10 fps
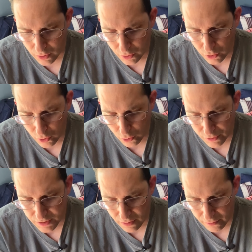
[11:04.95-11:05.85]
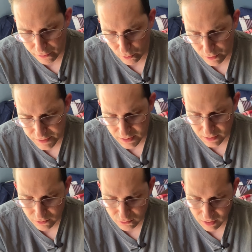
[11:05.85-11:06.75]
Nurse
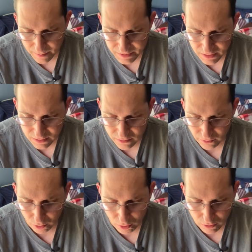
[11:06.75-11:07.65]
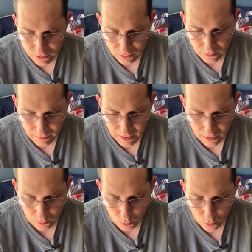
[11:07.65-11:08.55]
Thornton dropped into the long-term
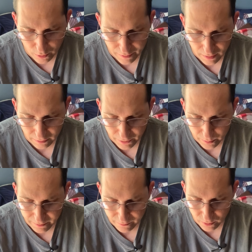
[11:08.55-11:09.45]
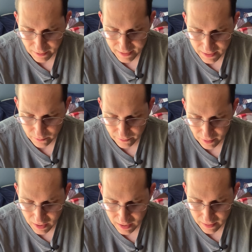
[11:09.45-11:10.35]
care ward a little before 8 with
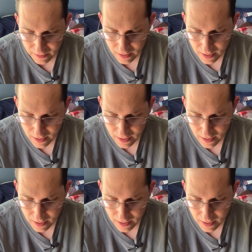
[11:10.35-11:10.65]
a hot